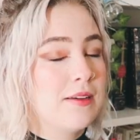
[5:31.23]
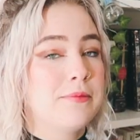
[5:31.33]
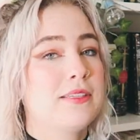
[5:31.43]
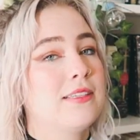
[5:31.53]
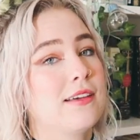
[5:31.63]

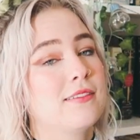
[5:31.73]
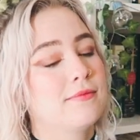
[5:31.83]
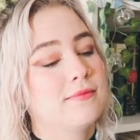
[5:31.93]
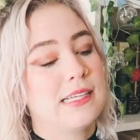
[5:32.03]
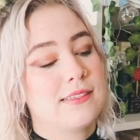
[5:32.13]
but still,
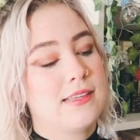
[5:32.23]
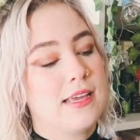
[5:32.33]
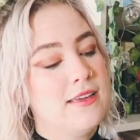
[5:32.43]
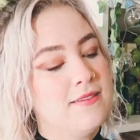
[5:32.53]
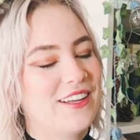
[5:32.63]
let's
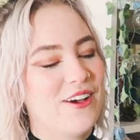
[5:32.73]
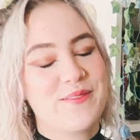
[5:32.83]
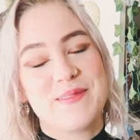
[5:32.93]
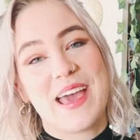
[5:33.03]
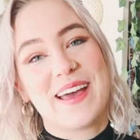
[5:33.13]
see.
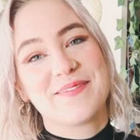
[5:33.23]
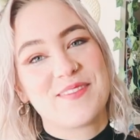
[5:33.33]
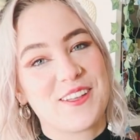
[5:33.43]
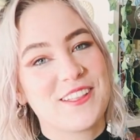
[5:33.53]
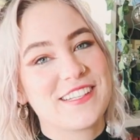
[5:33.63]
Oh, yeah,
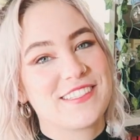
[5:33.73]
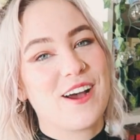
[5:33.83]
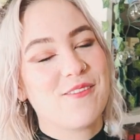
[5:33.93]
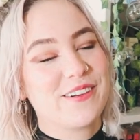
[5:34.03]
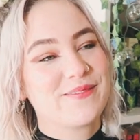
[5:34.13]
I think it's
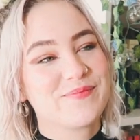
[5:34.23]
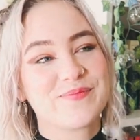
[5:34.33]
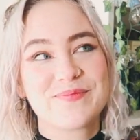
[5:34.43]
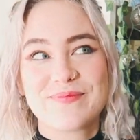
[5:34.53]
that one.